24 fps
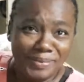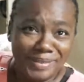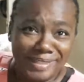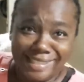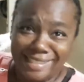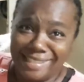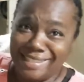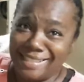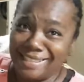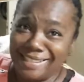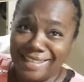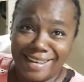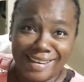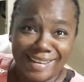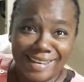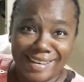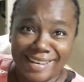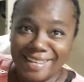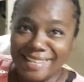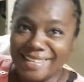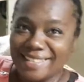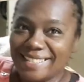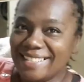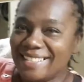
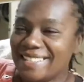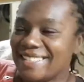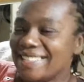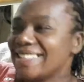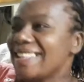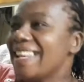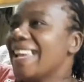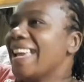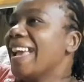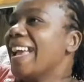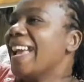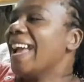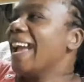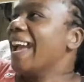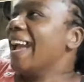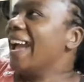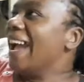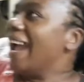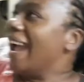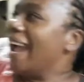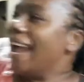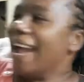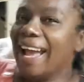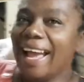Chairs.
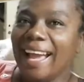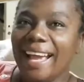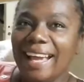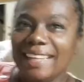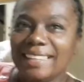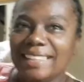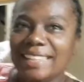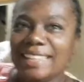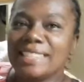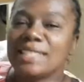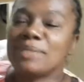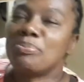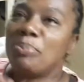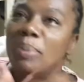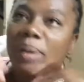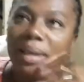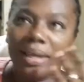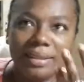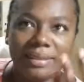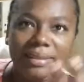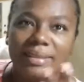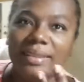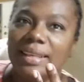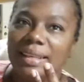And it's
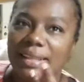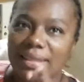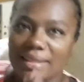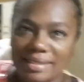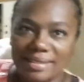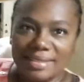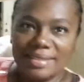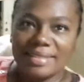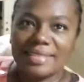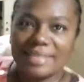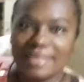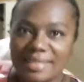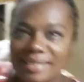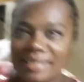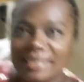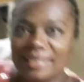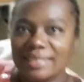big things.